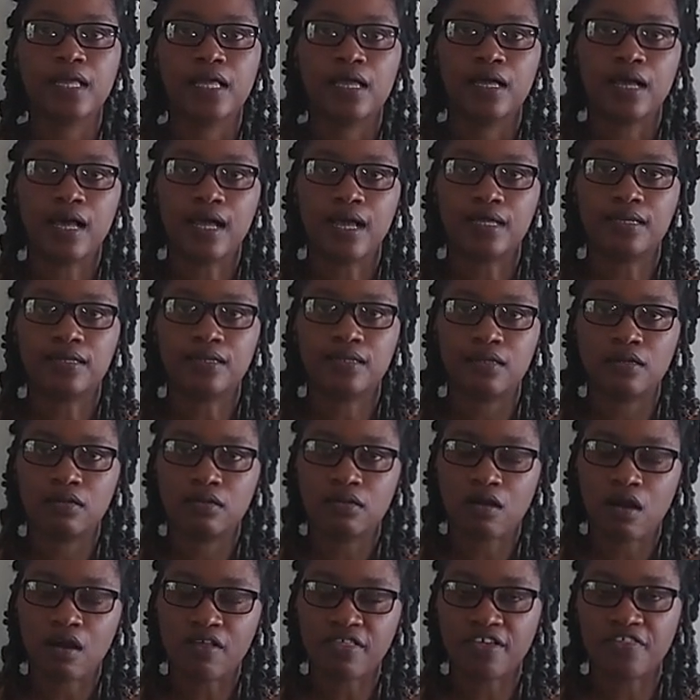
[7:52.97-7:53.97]
And
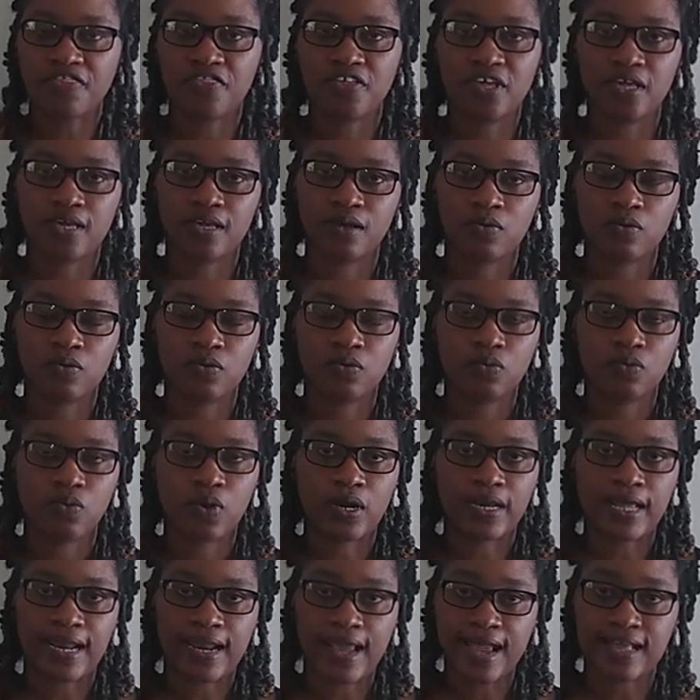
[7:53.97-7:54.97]
the other thing
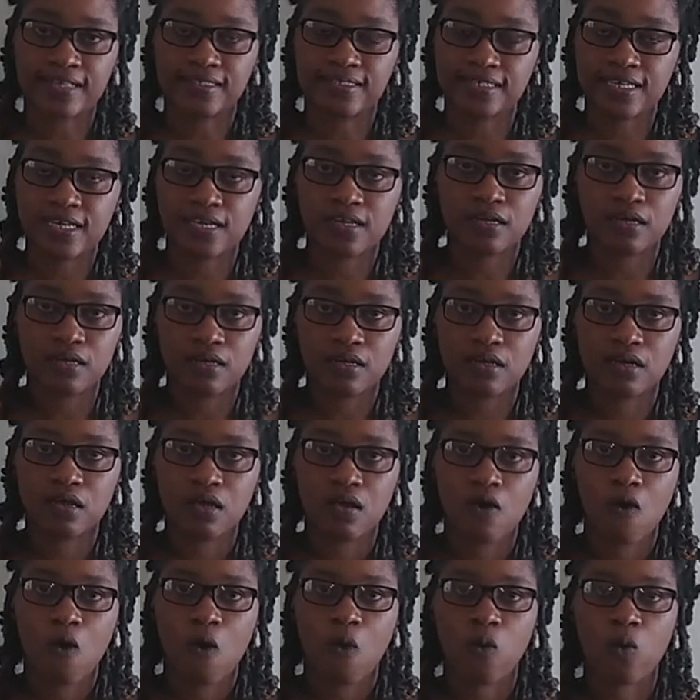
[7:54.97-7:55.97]
that I did
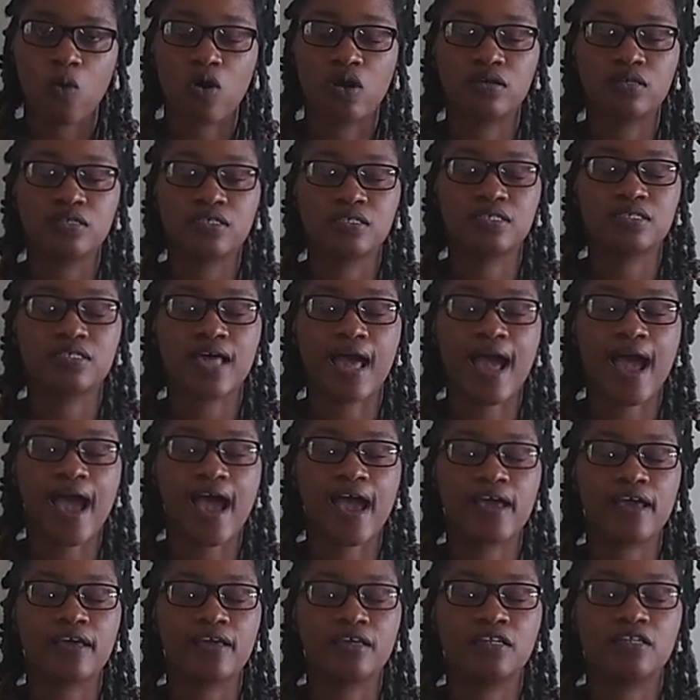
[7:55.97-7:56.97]
was
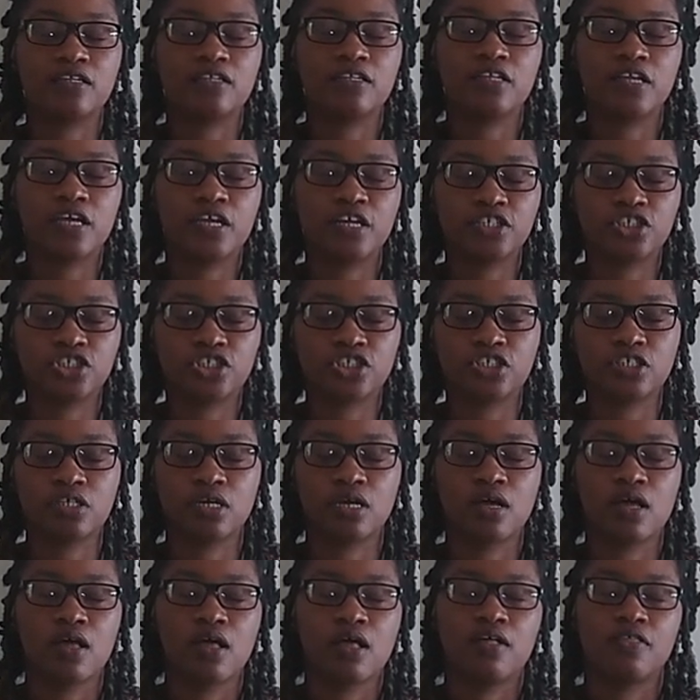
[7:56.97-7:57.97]
I ditched
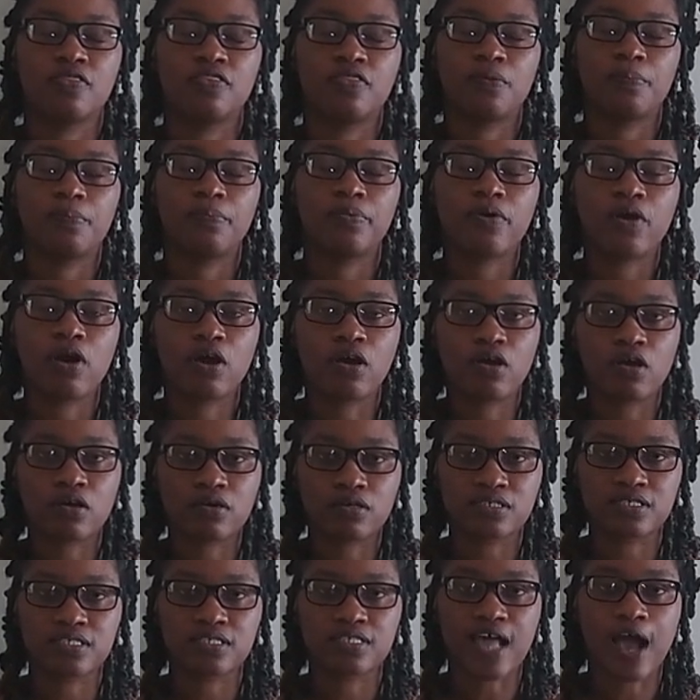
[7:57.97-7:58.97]
the
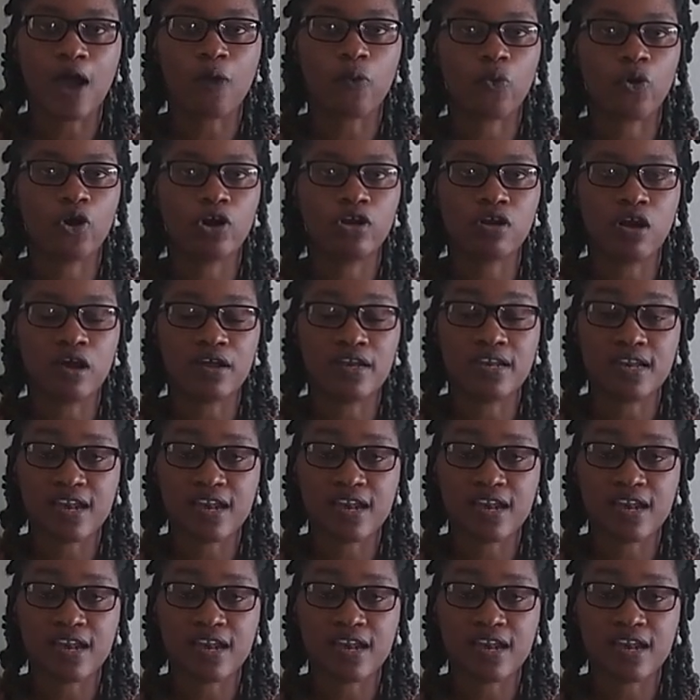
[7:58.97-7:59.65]
products that were not